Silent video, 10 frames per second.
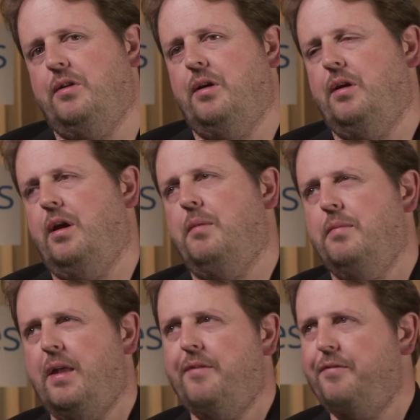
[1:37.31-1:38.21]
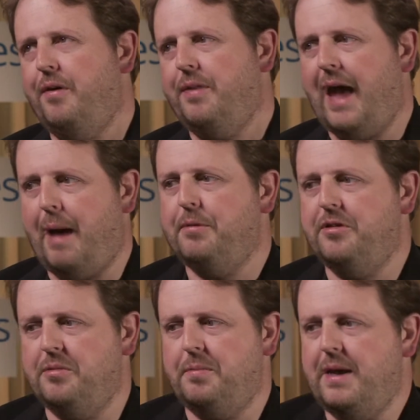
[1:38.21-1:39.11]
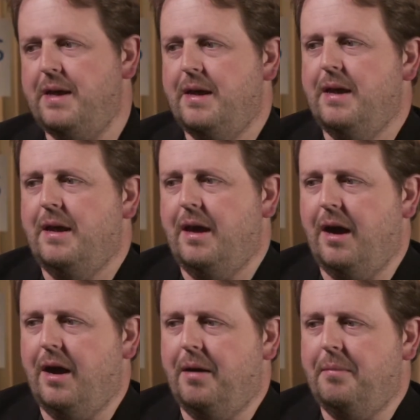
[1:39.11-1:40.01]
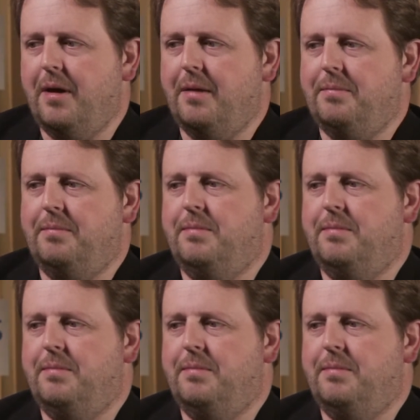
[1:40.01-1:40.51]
Uh, um, they're, they happen to be um, uh,